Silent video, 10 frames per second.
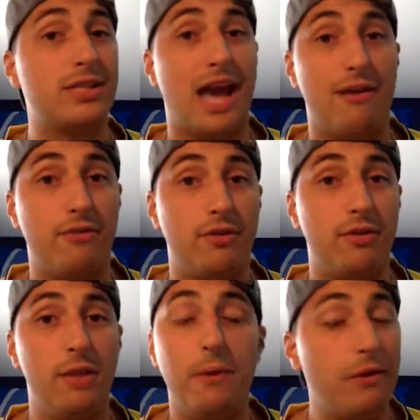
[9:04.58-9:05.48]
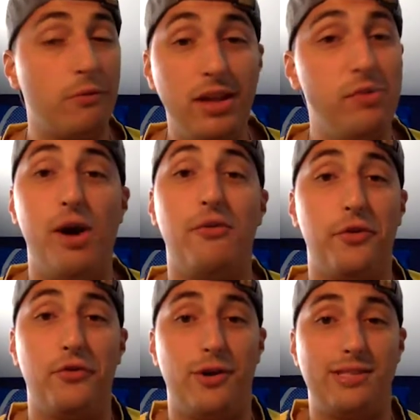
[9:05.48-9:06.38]
half. They played really well for
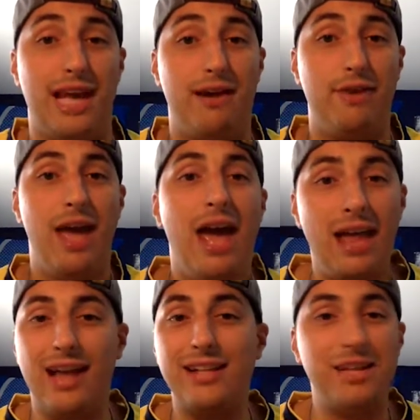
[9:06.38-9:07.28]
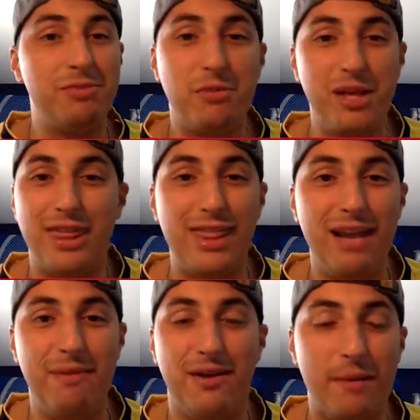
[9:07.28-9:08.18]
the first half, and that seems to be the
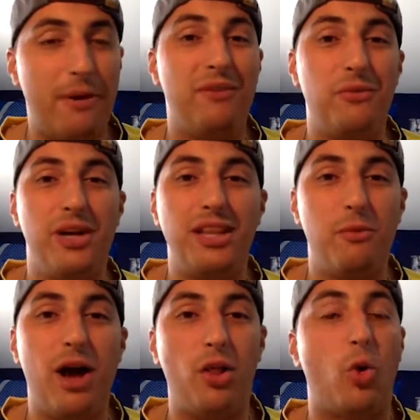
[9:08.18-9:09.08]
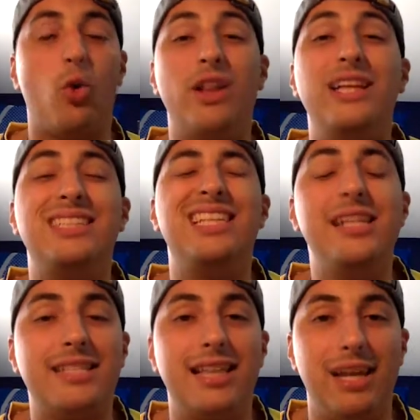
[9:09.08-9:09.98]
theme here. They played really well, or at least
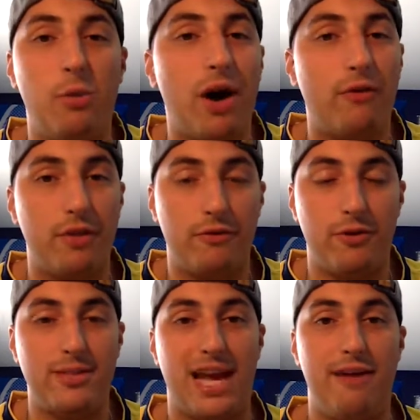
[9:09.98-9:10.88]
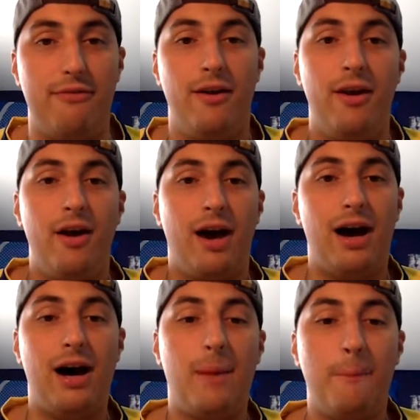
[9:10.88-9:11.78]
decently well, for the first half,
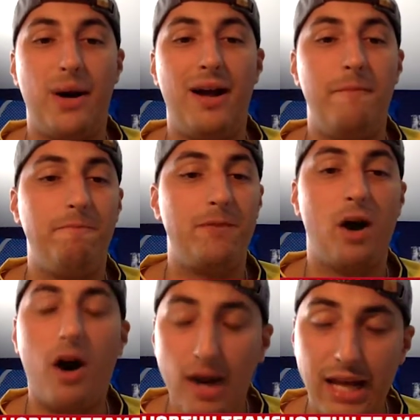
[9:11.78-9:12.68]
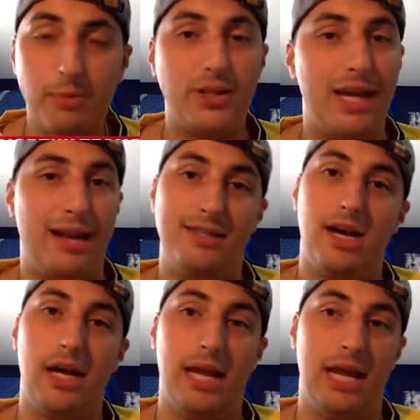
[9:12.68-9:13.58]
but unable to get it
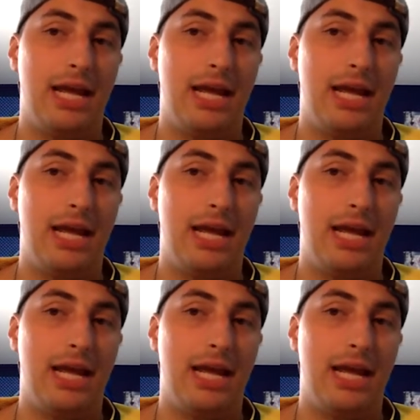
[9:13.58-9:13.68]
done.